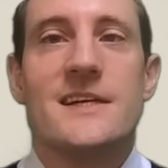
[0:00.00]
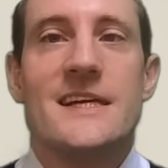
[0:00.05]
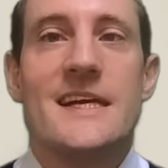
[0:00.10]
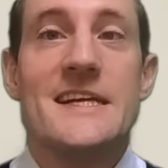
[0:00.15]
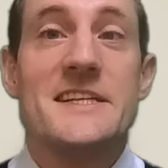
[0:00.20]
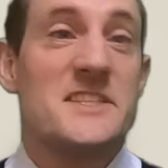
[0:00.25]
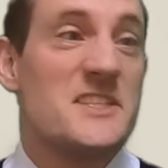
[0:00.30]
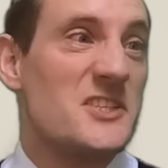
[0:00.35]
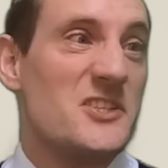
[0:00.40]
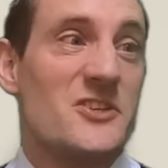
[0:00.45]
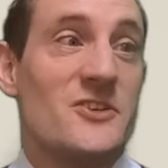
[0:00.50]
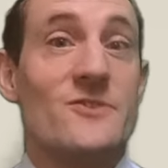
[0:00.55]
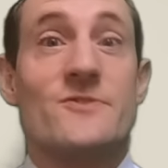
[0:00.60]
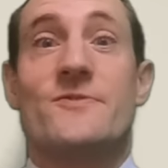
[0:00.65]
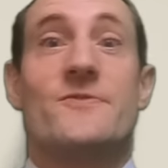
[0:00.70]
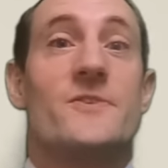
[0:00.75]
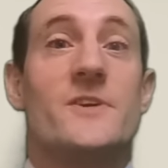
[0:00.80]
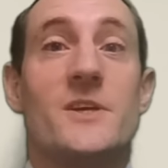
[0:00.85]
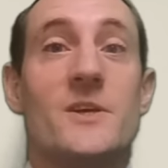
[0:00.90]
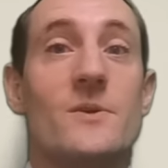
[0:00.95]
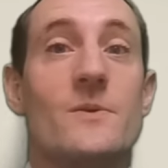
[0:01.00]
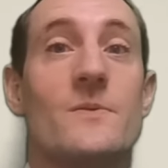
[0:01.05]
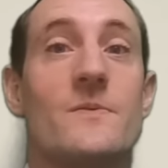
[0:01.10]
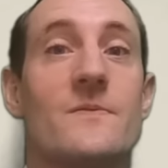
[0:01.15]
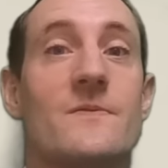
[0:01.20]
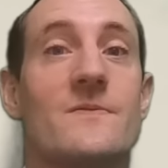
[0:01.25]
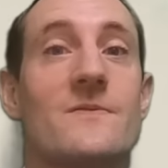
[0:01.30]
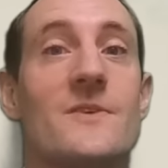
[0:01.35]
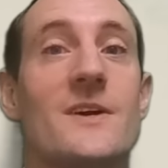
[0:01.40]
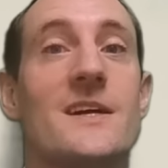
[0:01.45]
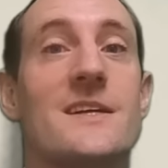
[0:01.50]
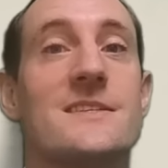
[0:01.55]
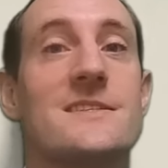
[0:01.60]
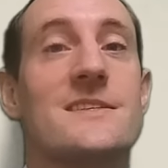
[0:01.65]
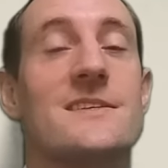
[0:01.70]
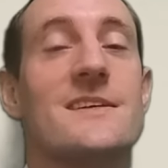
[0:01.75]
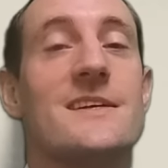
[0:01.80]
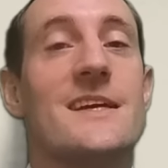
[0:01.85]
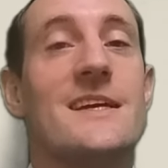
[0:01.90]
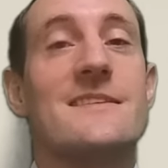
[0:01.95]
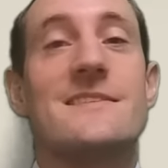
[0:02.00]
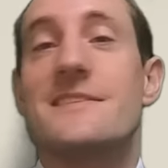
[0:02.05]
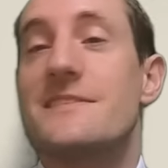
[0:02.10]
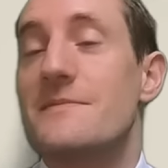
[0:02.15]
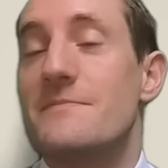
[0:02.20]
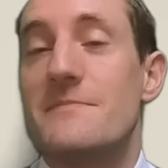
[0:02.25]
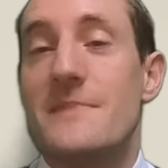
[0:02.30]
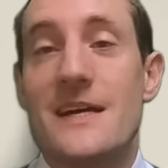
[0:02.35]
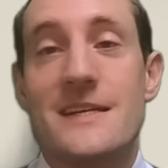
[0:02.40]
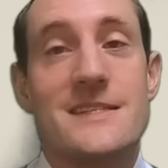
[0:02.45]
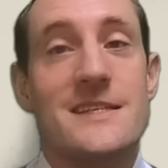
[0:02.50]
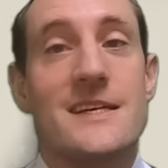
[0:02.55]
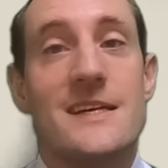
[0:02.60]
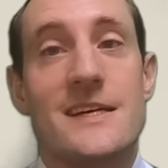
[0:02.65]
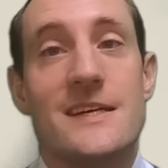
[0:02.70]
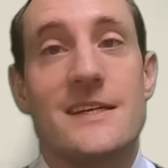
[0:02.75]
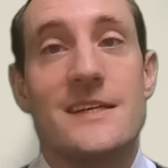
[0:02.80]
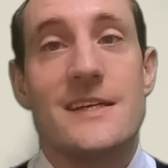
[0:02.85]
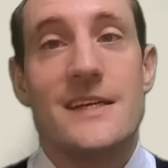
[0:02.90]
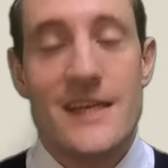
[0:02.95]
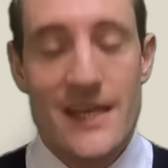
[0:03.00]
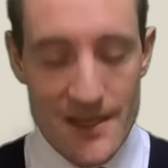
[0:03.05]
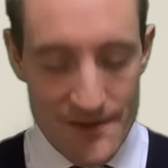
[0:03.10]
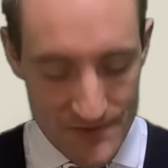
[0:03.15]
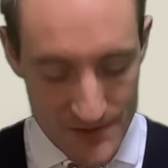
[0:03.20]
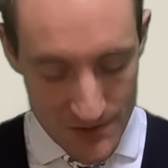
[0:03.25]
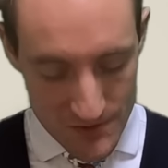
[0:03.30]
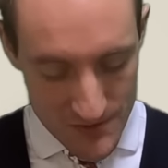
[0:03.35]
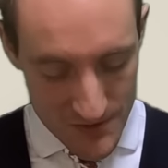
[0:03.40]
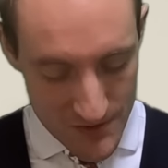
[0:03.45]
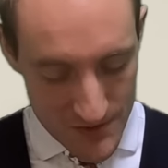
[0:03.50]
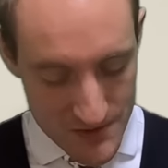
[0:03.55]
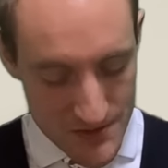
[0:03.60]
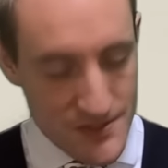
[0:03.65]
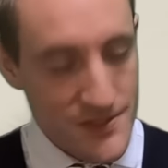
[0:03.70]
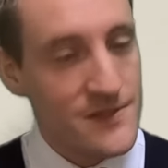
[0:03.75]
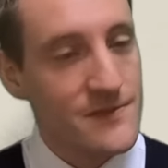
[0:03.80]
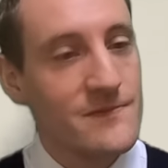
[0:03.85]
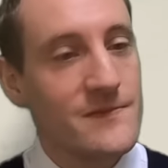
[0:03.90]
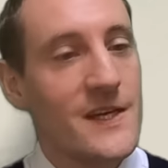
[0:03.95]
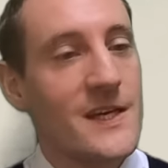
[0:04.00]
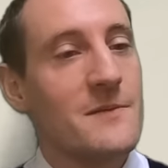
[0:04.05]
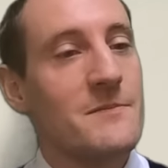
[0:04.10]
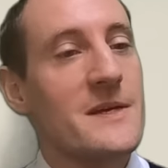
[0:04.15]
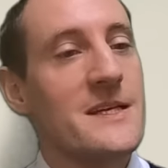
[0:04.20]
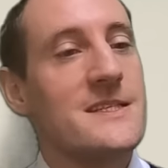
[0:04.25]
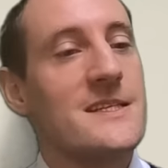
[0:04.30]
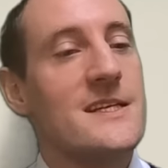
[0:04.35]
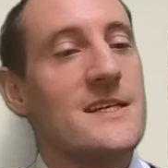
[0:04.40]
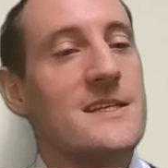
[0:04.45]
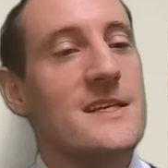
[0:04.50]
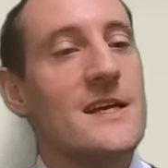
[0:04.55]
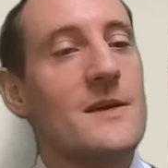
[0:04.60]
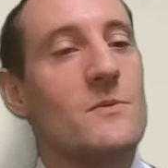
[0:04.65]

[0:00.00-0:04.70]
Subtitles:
It's good for you, right? It doesn't matter if you're not admitted.